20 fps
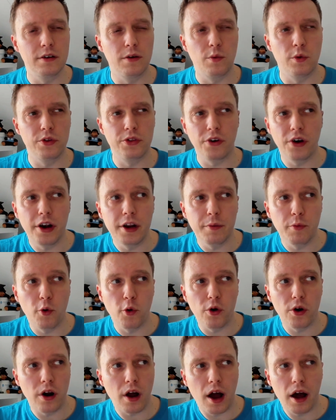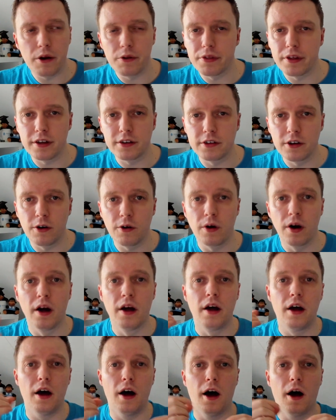Were there any more? I don't think so.
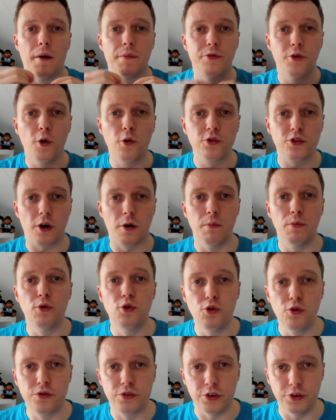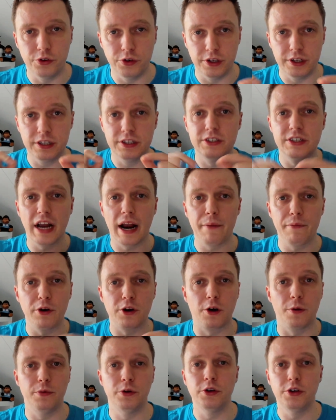Um, those are moved to the Xamarin
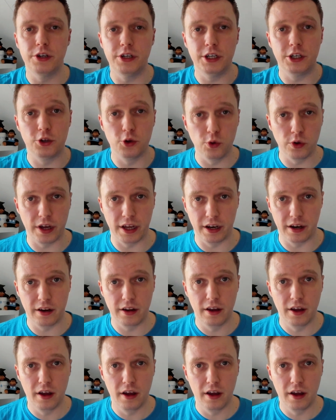Community Toolkit.